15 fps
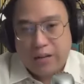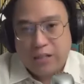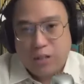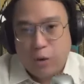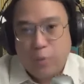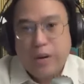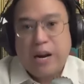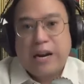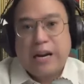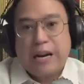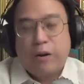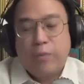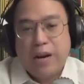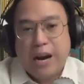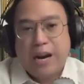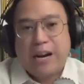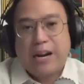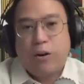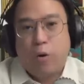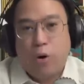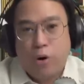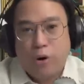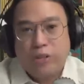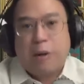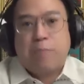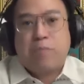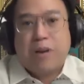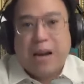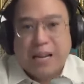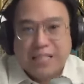So we are on the
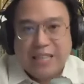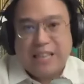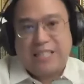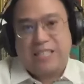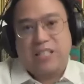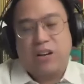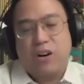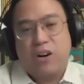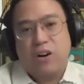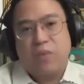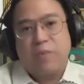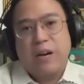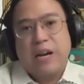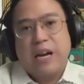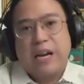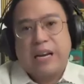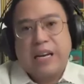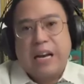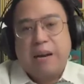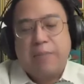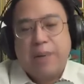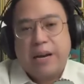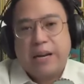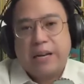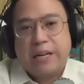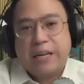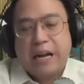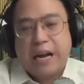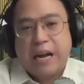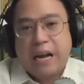process of
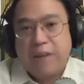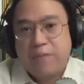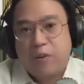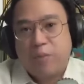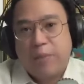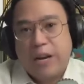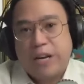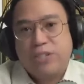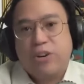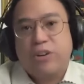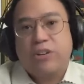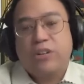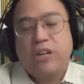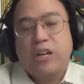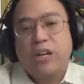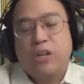giving information